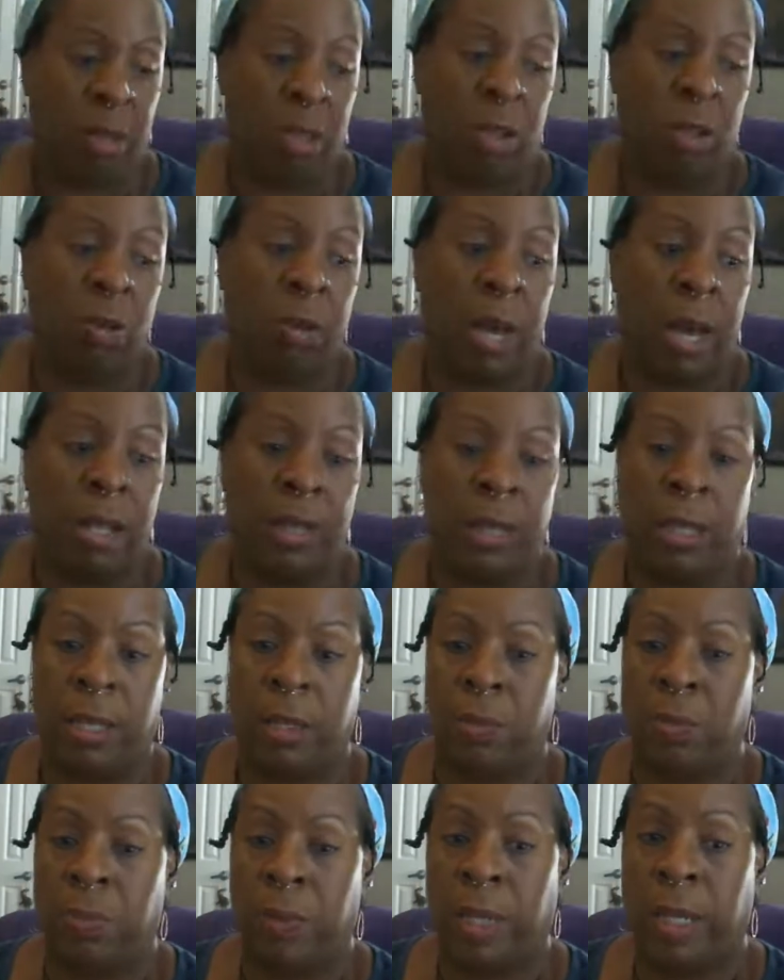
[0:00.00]
You got
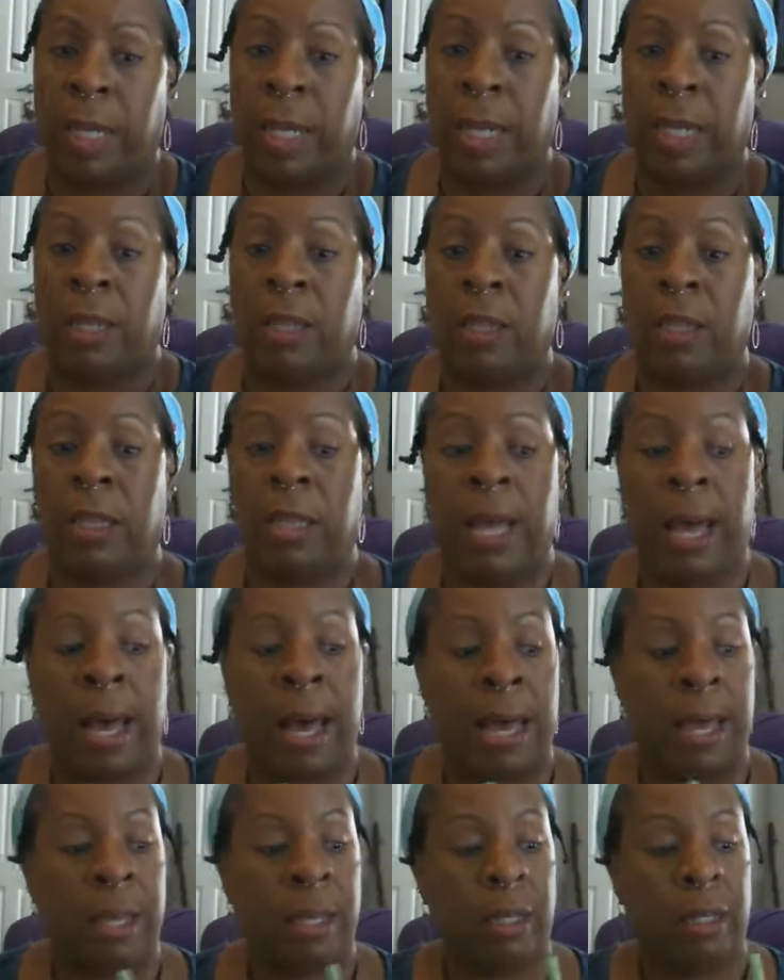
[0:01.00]
this, but get
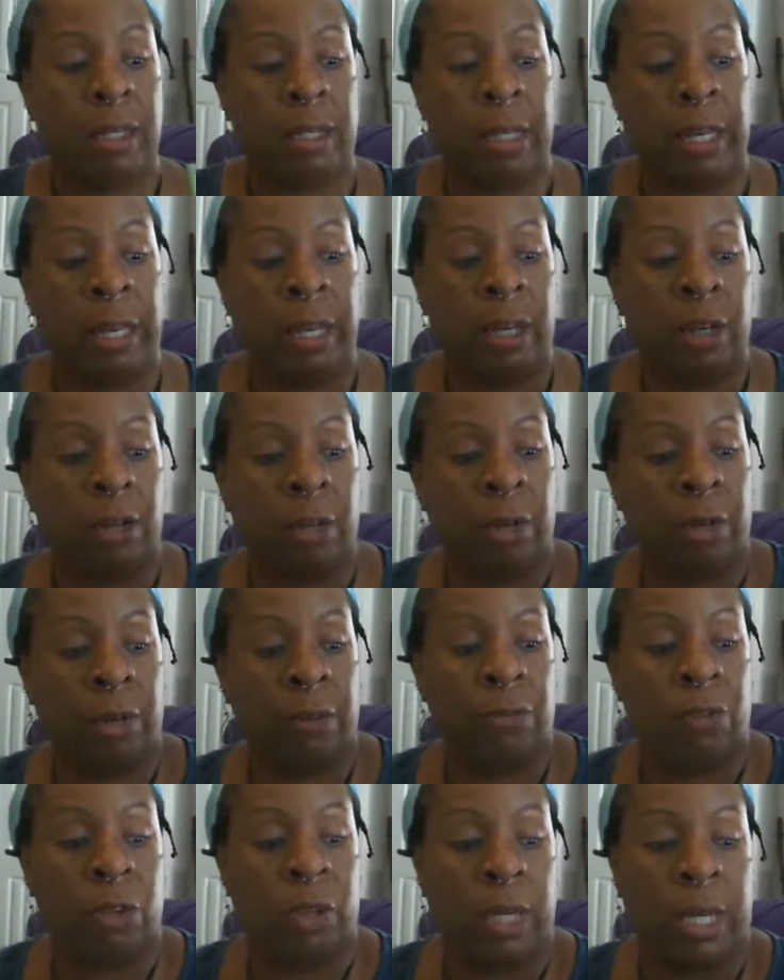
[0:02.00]
that later
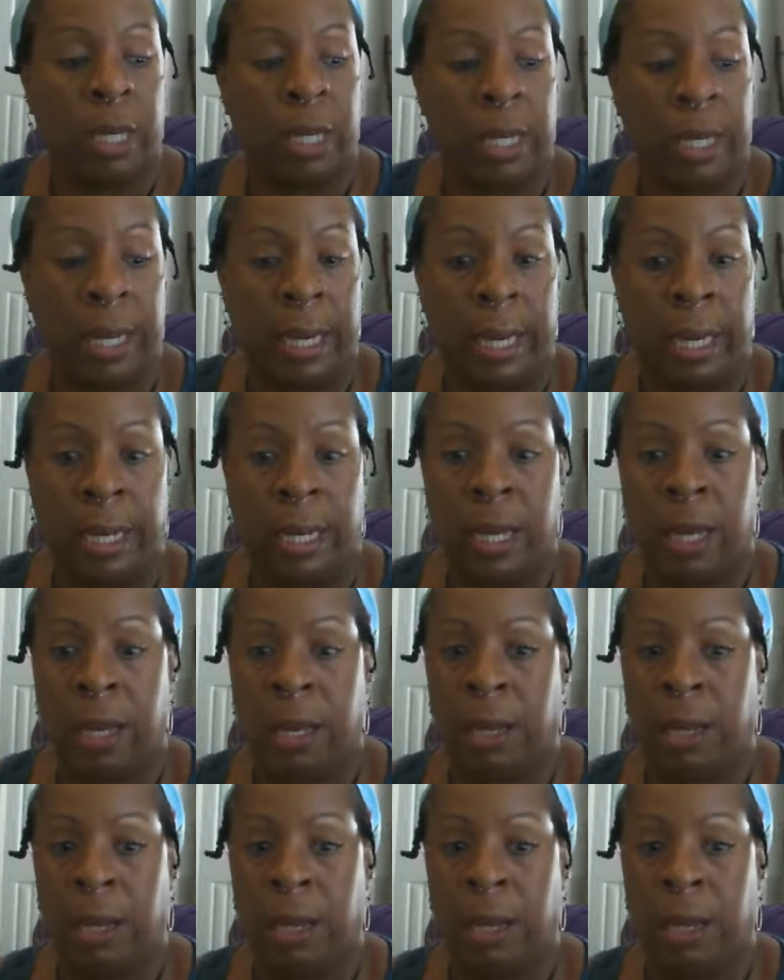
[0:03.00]
if you can get